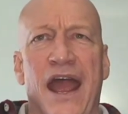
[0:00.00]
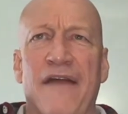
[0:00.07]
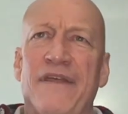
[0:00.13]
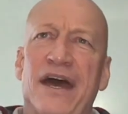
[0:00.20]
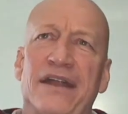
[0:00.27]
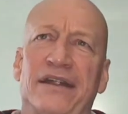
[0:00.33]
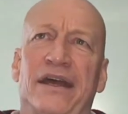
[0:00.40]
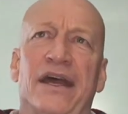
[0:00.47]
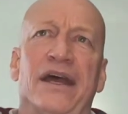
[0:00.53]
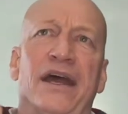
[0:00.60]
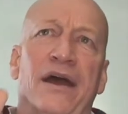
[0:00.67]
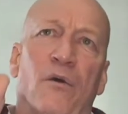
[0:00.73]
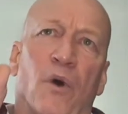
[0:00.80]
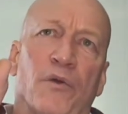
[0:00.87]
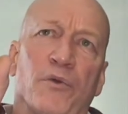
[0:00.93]
And then
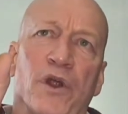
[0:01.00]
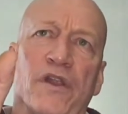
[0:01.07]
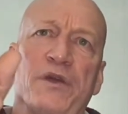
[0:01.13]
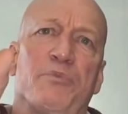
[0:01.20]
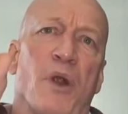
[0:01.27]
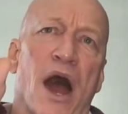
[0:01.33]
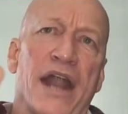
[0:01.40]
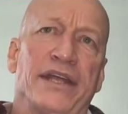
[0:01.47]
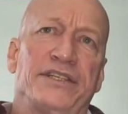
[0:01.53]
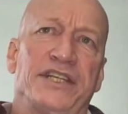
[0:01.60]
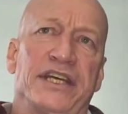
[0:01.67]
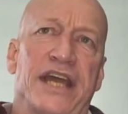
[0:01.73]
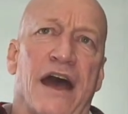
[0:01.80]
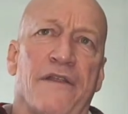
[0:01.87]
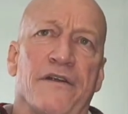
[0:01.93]
what really brought
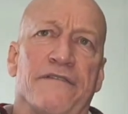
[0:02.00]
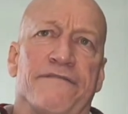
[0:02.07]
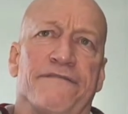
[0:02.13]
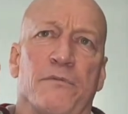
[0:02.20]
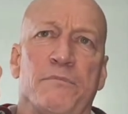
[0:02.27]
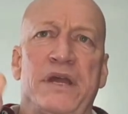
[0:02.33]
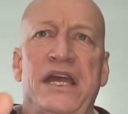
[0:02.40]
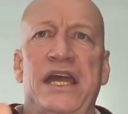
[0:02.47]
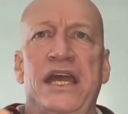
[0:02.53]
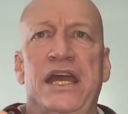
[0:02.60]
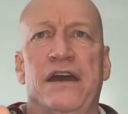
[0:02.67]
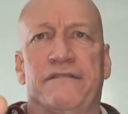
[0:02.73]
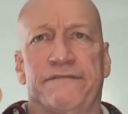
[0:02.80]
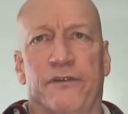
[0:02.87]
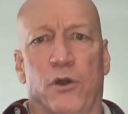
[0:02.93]
it together for
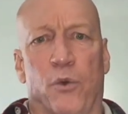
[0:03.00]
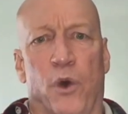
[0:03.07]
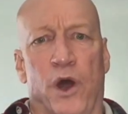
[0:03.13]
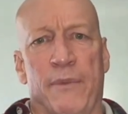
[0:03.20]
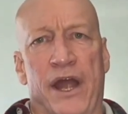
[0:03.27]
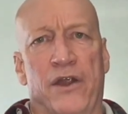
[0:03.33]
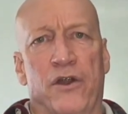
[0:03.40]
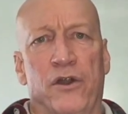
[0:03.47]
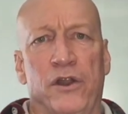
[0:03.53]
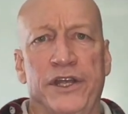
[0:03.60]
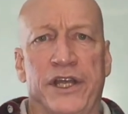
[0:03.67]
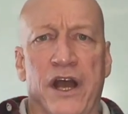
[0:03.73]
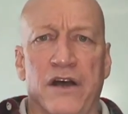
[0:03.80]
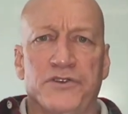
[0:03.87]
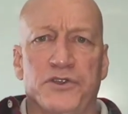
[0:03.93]
me and for one of my
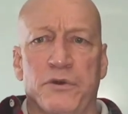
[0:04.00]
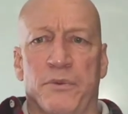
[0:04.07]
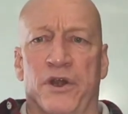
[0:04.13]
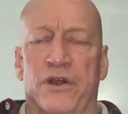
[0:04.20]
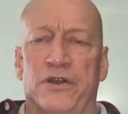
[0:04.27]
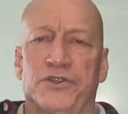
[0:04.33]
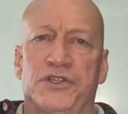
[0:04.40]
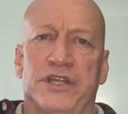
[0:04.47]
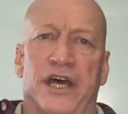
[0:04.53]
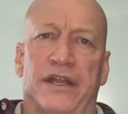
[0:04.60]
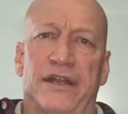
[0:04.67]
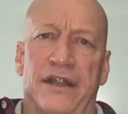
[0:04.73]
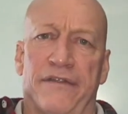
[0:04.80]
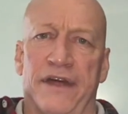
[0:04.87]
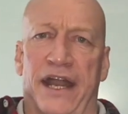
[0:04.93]
early customers
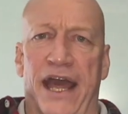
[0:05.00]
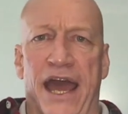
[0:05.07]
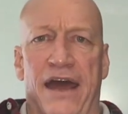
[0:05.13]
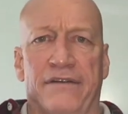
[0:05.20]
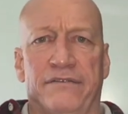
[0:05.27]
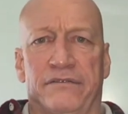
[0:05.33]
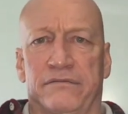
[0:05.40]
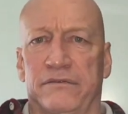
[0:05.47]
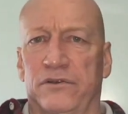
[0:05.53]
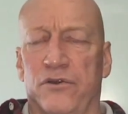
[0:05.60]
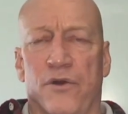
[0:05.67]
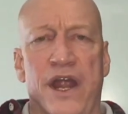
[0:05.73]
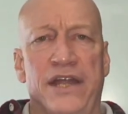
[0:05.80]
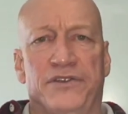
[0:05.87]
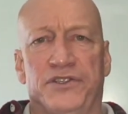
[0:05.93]
that had
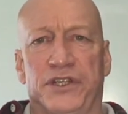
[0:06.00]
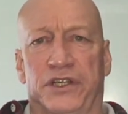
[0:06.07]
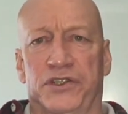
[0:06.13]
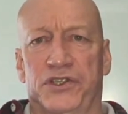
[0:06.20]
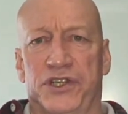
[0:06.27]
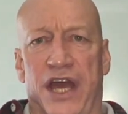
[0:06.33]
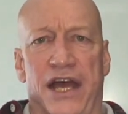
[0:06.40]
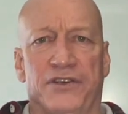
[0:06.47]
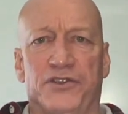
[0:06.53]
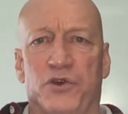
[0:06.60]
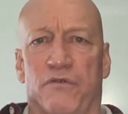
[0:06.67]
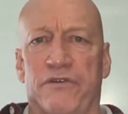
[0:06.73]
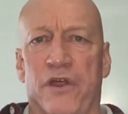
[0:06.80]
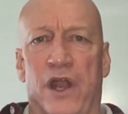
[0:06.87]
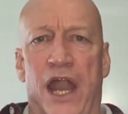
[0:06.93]
great
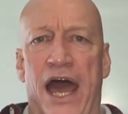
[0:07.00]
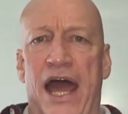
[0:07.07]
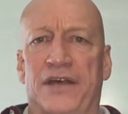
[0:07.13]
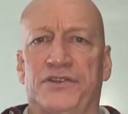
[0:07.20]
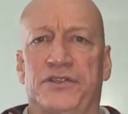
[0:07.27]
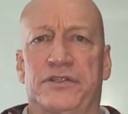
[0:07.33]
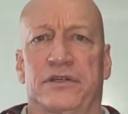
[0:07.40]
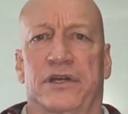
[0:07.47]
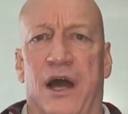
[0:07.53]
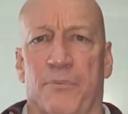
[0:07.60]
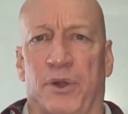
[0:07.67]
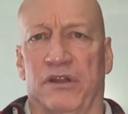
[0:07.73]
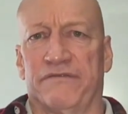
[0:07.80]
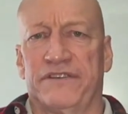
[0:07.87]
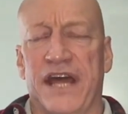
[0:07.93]
success over the last
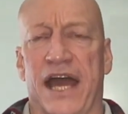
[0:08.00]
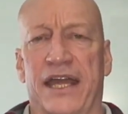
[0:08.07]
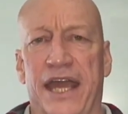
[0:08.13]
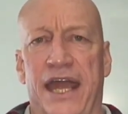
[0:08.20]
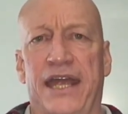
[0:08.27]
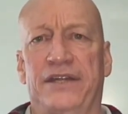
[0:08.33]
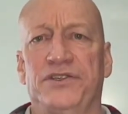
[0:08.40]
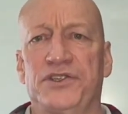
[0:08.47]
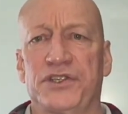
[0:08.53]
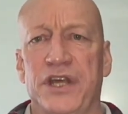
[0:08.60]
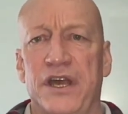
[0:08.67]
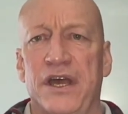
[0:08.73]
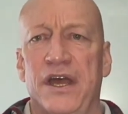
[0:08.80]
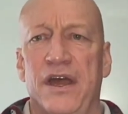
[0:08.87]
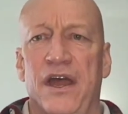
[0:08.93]
couple of
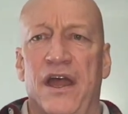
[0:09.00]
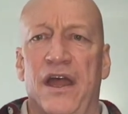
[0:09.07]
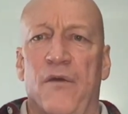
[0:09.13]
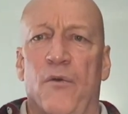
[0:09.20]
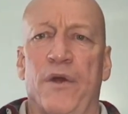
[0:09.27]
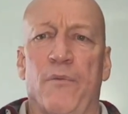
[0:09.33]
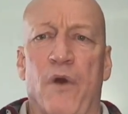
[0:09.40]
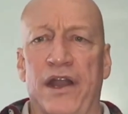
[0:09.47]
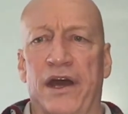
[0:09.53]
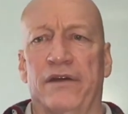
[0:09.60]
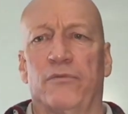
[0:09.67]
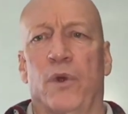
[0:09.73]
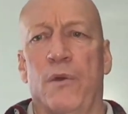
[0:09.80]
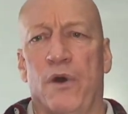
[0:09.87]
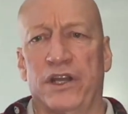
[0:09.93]
decades, we went
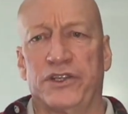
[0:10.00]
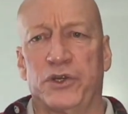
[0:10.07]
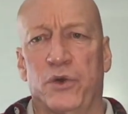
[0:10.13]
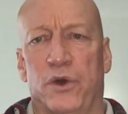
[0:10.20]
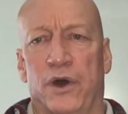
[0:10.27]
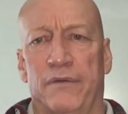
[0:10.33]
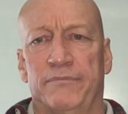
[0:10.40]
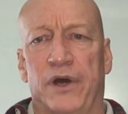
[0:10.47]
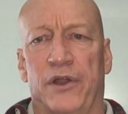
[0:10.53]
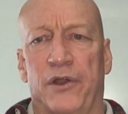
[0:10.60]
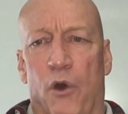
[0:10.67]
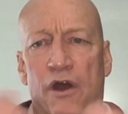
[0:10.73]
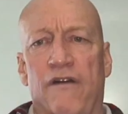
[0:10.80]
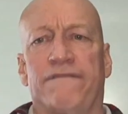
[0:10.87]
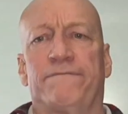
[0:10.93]
to
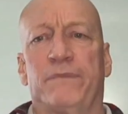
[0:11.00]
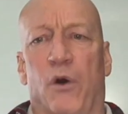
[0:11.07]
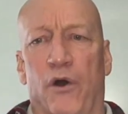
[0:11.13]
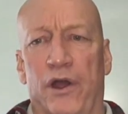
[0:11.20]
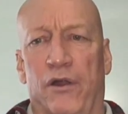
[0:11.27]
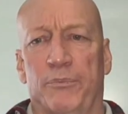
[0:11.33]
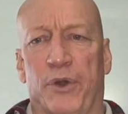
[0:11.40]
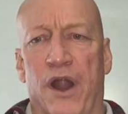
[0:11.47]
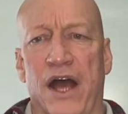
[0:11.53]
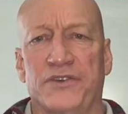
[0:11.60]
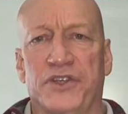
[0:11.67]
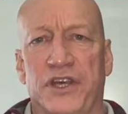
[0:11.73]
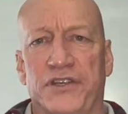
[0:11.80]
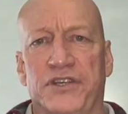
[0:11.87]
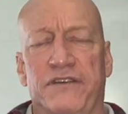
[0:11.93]
an oil
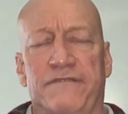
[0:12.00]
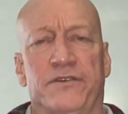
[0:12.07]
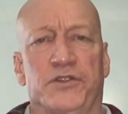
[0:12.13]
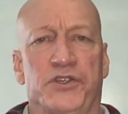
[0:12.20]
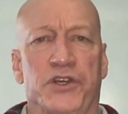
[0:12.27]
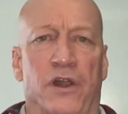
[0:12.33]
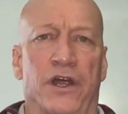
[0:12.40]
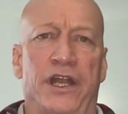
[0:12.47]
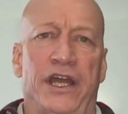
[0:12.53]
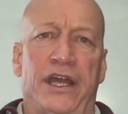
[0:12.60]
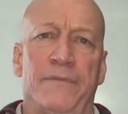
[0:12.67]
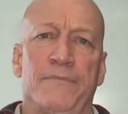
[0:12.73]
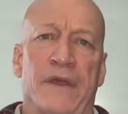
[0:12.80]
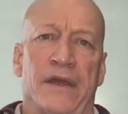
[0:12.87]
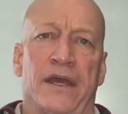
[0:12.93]
processing
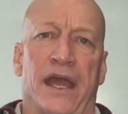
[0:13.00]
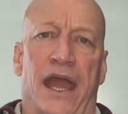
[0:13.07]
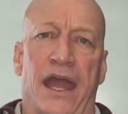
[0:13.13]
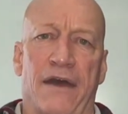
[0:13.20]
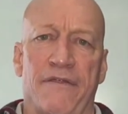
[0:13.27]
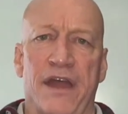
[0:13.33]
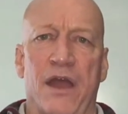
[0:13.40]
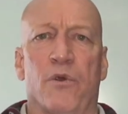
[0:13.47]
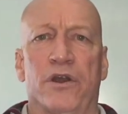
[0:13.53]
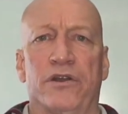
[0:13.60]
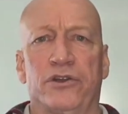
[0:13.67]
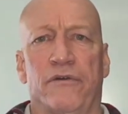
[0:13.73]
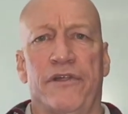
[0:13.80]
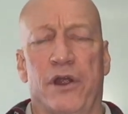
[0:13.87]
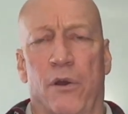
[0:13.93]
facility, and they
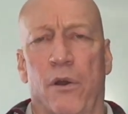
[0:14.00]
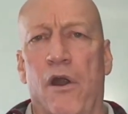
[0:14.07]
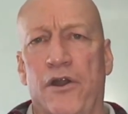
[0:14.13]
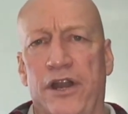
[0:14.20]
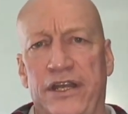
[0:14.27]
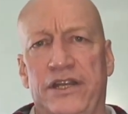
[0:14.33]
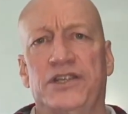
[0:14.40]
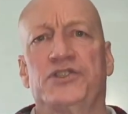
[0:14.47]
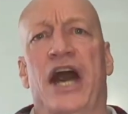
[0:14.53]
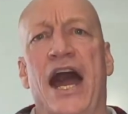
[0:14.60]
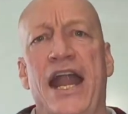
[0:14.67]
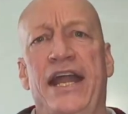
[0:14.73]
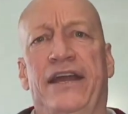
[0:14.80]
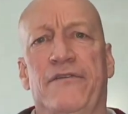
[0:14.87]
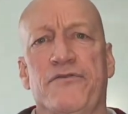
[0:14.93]
were already
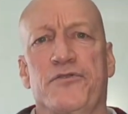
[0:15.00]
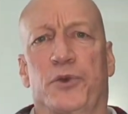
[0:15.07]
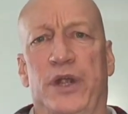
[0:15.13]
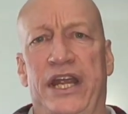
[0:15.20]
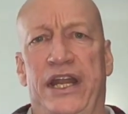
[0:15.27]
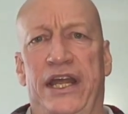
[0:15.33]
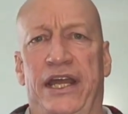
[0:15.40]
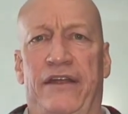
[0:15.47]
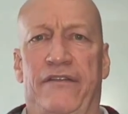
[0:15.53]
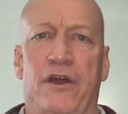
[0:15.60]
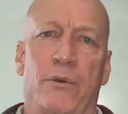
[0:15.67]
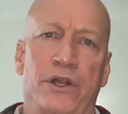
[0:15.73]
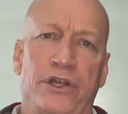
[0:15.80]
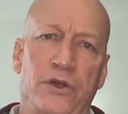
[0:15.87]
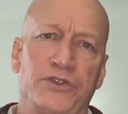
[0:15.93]
designing in 3D.
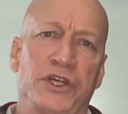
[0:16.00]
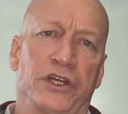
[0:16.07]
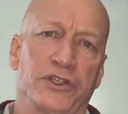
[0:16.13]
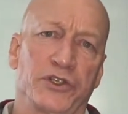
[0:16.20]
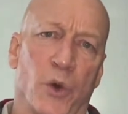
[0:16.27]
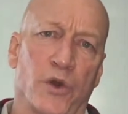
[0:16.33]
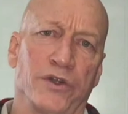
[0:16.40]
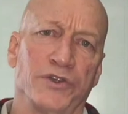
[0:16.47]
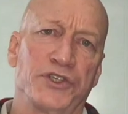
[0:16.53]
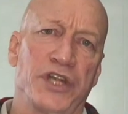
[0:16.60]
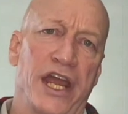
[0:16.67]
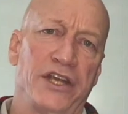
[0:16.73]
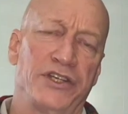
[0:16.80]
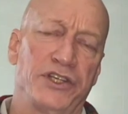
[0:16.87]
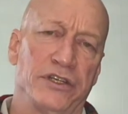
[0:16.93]
They were using a total
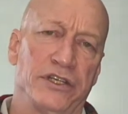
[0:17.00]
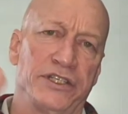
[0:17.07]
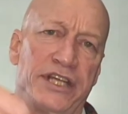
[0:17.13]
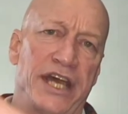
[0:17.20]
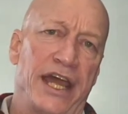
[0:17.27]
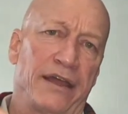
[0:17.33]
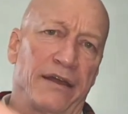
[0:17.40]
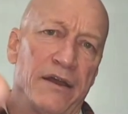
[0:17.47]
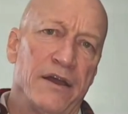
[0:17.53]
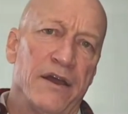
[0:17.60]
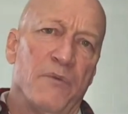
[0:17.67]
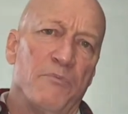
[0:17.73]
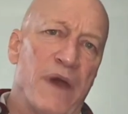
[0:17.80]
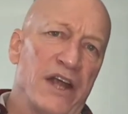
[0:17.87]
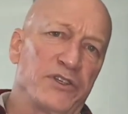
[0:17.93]
station to take
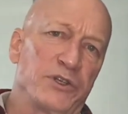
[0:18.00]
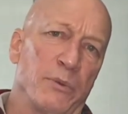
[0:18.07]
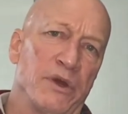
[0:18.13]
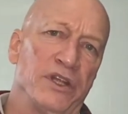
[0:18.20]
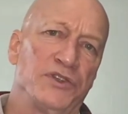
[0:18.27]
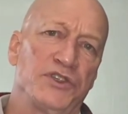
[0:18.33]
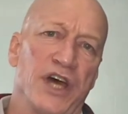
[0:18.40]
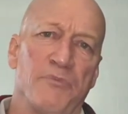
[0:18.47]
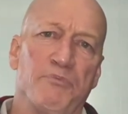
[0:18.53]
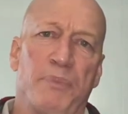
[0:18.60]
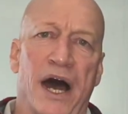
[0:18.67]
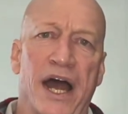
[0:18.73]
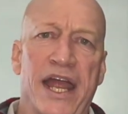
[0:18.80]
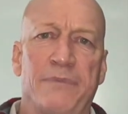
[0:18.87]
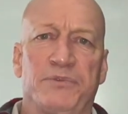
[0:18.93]
measurements on
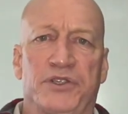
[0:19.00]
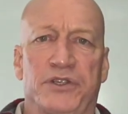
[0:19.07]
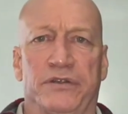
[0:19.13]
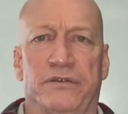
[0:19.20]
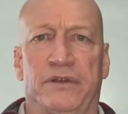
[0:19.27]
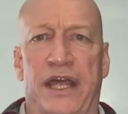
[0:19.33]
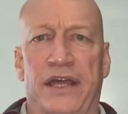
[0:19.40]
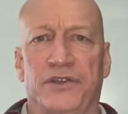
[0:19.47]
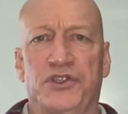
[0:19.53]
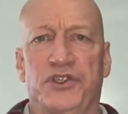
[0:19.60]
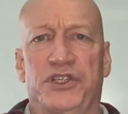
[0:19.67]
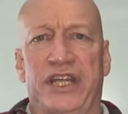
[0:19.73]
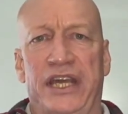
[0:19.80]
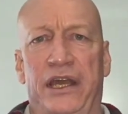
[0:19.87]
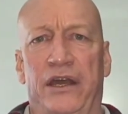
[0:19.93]
pipes and
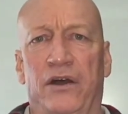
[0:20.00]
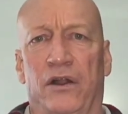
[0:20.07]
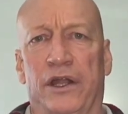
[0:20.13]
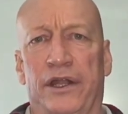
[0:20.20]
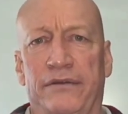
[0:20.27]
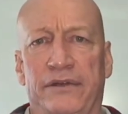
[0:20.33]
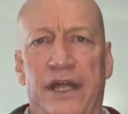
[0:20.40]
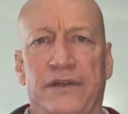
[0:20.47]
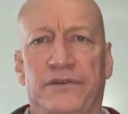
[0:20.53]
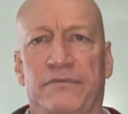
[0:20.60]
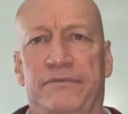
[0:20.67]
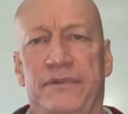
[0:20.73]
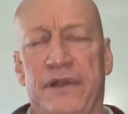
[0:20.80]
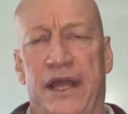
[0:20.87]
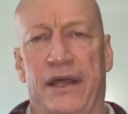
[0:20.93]
steel
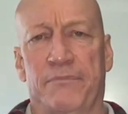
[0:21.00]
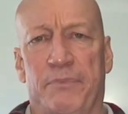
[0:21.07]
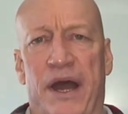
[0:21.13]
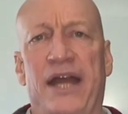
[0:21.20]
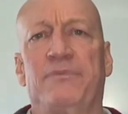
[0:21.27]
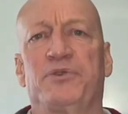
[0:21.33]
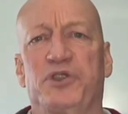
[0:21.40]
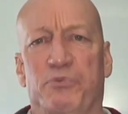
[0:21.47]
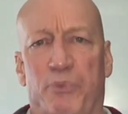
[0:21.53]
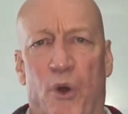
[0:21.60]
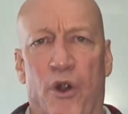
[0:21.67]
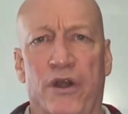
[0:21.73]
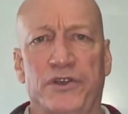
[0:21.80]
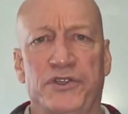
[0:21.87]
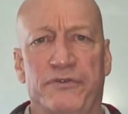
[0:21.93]
and pipe
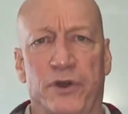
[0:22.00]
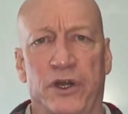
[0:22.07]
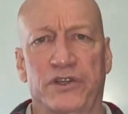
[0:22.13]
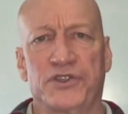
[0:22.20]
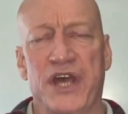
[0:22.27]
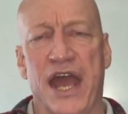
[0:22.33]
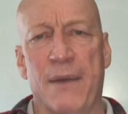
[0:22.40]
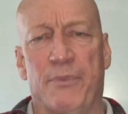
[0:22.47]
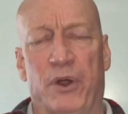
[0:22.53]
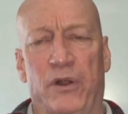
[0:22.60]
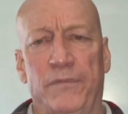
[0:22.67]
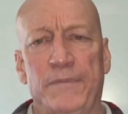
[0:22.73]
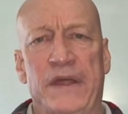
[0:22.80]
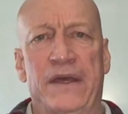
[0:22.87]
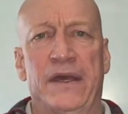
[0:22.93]
supports, for
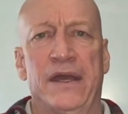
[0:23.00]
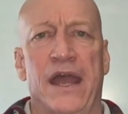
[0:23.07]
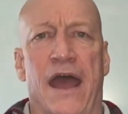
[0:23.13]
example.